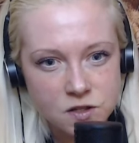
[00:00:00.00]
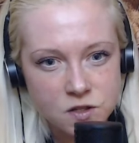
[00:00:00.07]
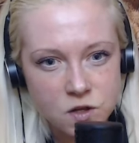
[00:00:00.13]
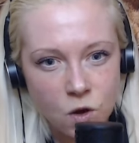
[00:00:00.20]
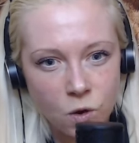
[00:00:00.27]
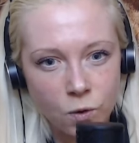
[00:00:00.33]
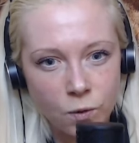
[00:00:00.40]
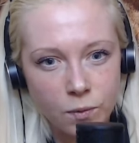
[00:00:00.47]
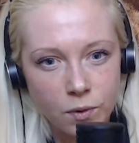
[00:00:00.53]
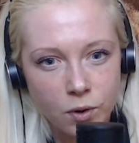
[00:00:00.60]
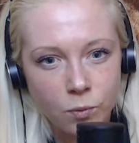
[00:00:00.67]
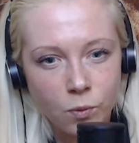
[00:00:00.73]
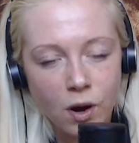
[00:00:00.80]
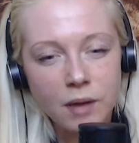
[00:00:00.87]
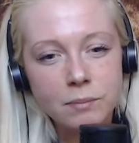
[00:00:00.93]
So
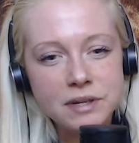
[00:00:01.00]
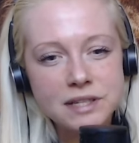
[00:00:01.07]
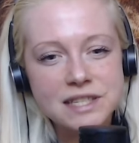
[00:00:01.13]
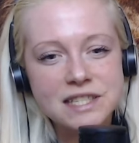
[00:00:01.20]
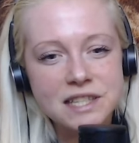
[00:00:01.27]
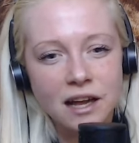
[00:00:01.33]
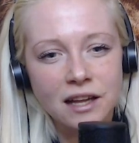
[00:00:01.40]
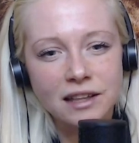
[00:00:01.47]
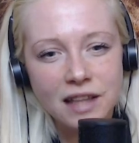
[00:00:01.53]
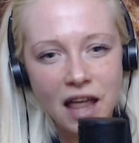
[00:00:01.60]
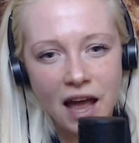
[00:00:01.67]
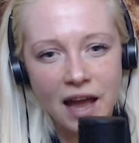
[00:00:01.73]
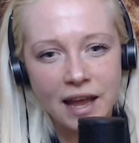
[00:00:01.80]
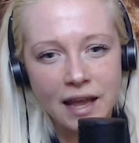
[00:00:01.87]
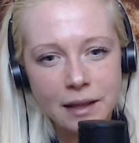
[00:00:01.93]
one must not
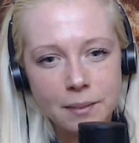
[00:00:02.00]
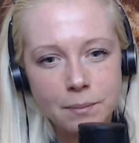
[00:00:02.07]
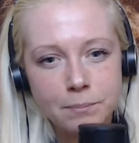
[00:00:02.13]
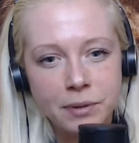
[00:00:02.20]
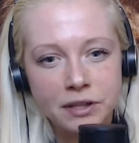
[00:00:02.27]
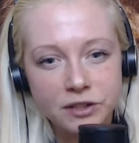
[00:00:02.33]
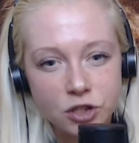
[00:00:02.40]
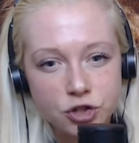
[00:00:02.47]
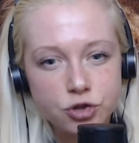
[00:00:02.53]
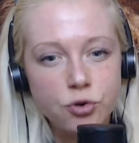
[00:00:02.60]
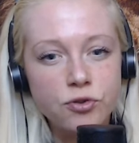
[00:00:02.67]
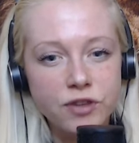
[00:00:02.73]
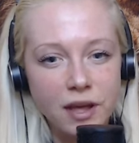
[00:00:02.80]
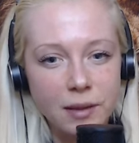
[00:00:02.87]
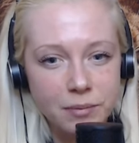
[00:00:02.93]
lie, but the
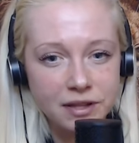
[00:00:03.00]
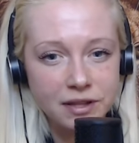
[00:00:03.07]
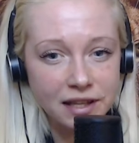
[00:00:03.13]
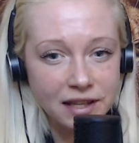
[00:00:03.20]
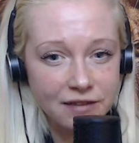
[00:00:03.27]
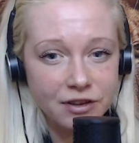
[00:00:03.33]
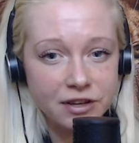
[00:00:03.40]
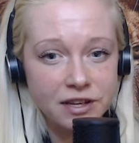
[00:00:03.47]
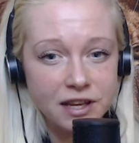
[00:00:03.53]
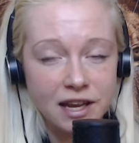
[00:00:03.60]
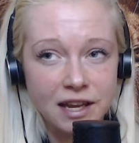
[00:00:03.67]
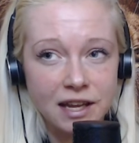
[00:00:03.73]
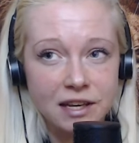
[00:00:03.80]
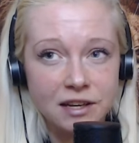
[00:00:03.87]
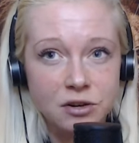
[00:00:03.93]
truth can be delivered
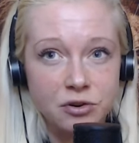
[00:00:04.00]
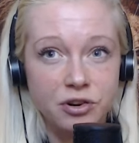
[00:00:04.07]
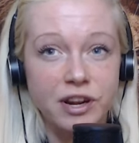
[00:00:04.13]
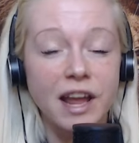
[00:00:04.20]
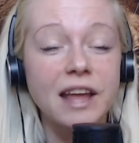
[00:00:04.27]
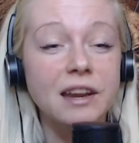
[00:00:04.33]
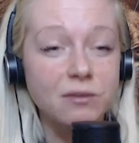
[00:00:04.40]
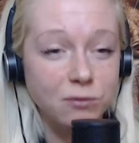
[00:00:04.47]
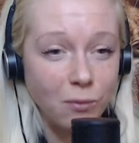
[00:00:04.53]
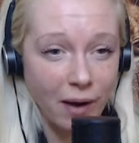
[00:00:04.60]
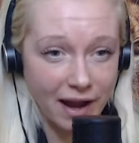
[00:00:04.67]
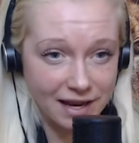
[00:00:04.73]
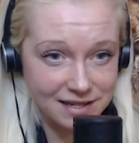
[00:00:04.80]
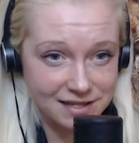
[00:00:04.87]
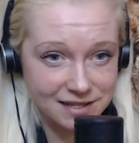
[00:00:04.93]
in creative
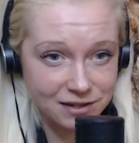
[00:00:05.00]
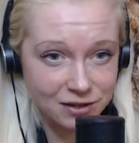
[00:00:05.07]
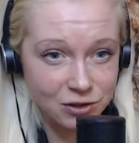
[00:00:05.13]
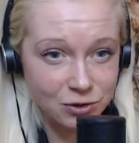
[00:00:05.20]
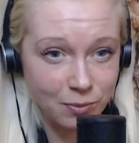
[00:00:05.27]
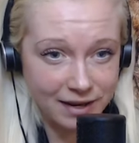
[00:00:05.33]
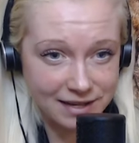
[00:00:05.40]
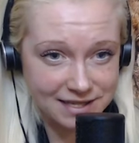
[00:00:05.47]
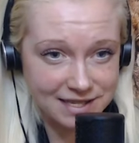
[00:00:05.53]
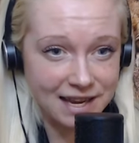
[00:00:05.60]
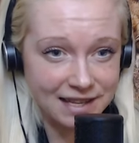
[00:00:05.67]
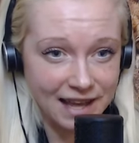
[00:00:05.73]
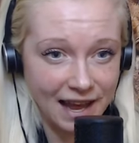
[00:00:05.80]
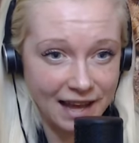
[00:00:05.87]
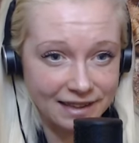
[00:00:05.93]
ways. You might
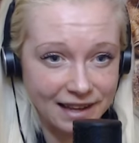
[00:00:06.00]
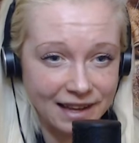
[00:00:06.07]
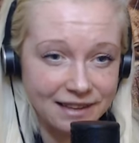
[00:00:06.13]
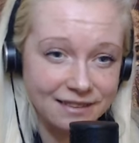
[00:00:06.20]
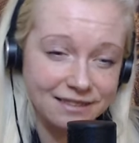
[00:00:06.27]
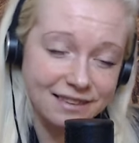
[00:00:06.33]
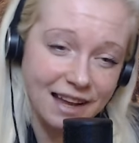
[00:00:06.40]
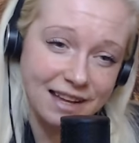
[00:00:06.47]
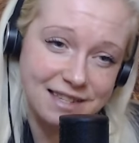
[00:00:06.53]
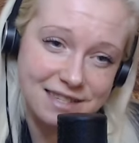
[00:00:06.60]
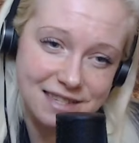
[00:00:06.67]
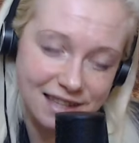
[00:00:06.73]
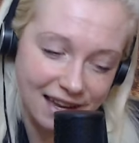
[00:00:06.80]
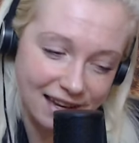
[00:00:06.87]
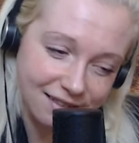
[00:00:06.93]
say that. And
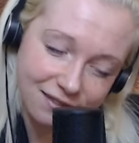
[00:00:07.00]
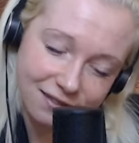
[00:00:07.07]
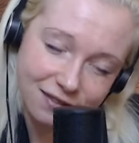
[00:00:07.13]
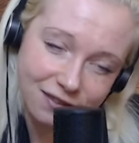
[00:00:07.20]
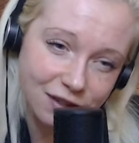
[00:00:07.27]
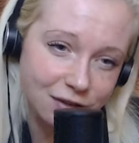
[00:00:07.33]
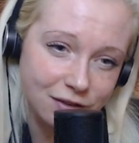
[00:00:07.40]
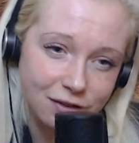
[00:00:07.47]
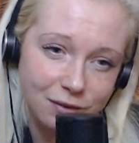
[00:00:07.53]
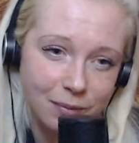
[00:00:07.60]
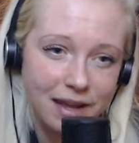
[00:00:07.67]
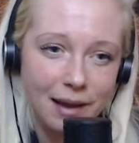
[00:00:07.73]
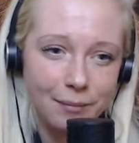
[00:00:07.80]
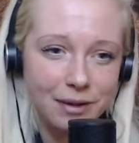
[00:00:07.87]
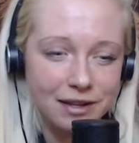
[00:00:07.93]
that's like, to, to
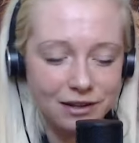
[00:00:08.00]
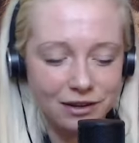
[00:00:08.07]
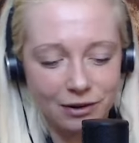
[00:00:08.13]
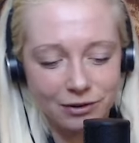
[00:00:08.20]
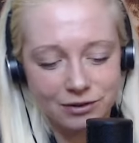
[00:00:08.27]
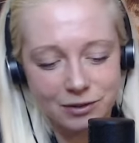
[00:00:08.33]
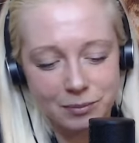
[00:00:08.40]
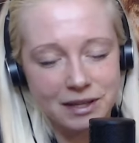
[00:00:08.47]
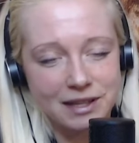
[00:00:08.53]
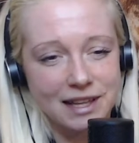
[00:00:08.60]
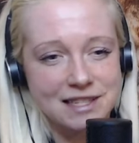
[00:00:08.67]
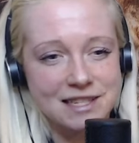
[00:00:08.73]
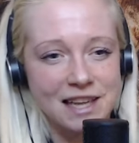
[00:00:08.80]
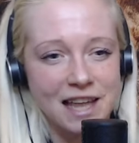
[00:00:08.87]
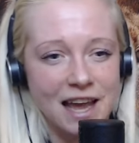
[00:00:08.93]
me, I mean, you know, to me,
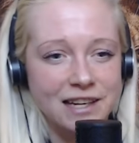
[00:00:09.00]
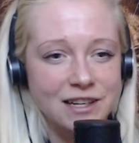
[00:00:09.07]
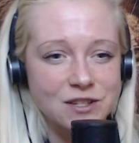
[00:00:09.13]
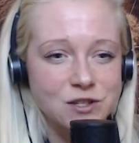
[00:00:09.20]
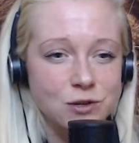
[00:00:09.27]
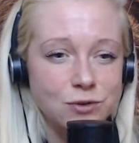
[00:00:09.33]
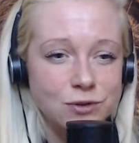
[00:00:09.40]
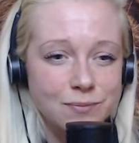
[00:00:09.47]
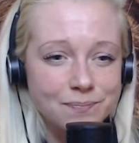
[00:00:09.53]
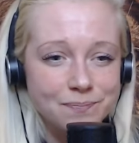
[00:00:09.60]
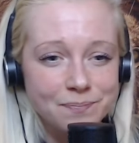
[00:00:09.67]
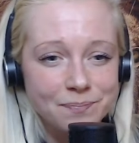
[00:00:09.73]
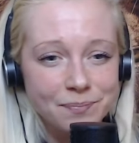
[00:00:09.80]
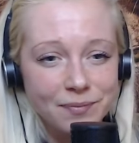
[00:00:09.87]
that's a lie in a suit.